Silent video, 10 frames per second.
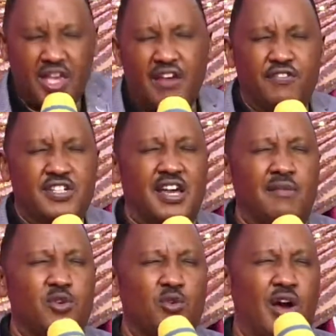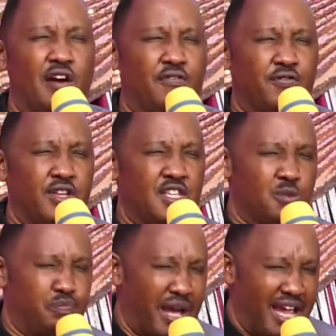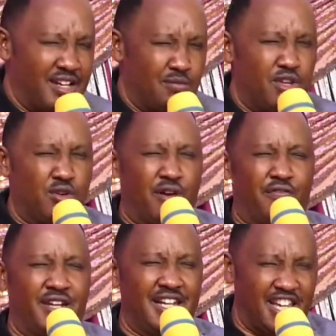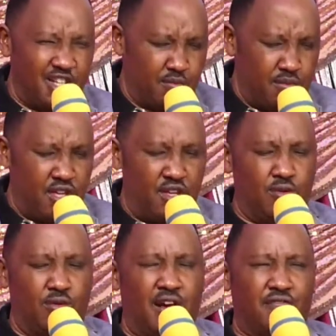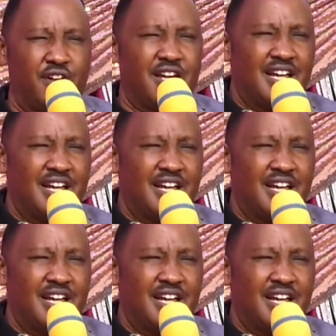Every time you have inspired me, you have led me, you have